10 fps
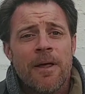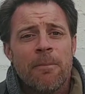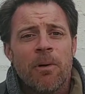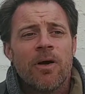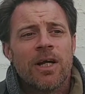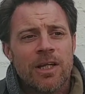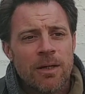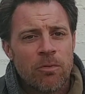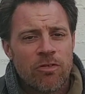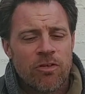my idea
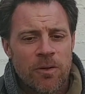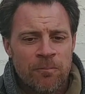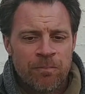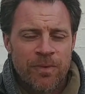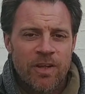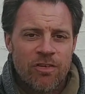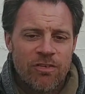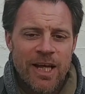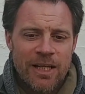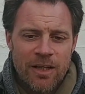was that
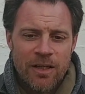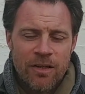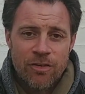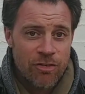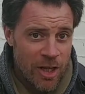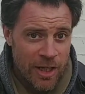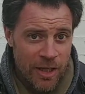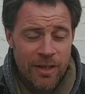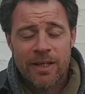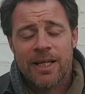Sulla
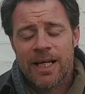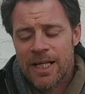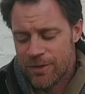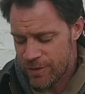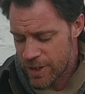had